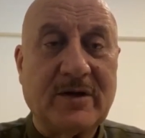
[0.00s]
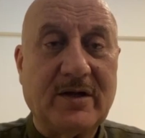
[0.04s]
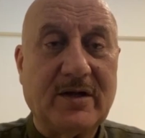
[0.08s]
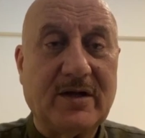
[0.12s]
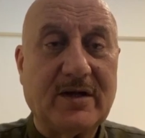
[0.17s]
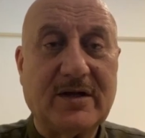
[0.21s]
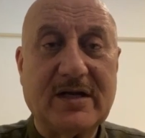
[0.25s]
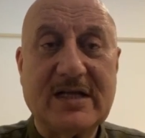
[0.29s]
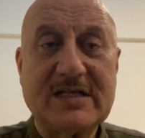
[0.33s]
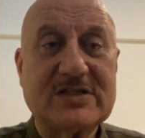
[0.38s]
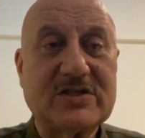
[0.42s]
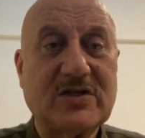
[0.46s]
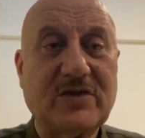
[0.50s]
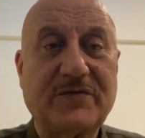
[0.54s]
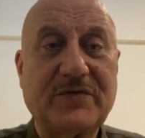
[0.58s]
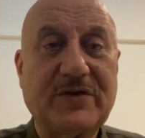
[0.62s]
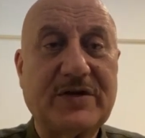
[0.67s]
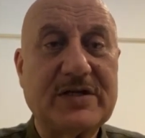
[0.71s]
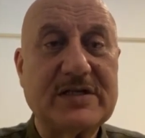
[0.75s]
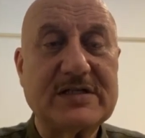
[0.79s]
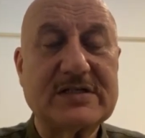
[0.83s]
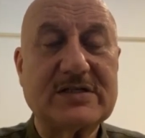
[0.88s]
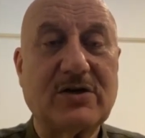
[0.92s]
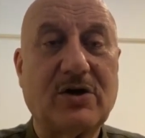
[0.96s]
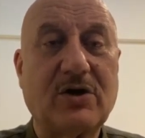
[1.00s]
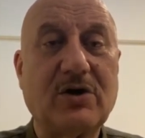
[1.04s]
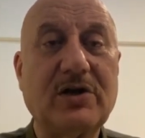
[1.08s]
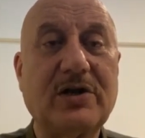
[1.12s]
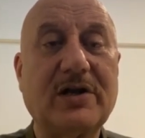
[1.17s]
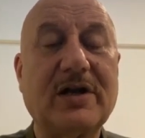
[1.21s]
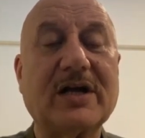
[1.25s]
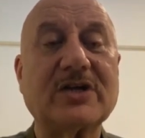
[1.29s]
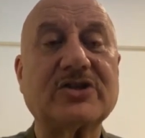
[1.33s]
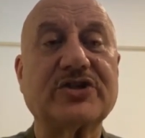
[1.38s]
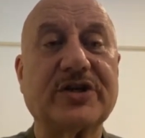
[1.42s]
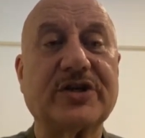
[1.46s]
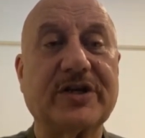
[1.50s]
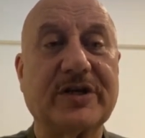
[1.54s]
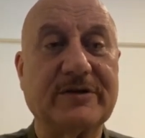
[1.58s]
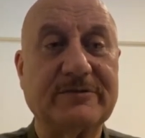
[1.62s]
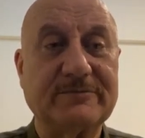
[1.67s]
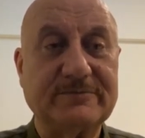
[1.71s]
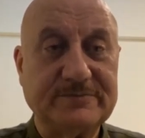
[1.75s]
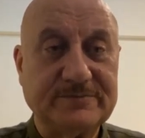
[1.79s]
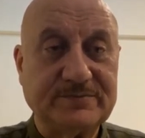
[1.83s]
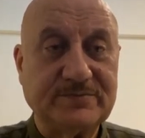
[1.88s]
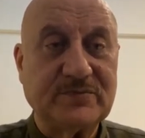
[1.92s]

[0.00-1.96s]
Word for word: the rest of it is all luxury.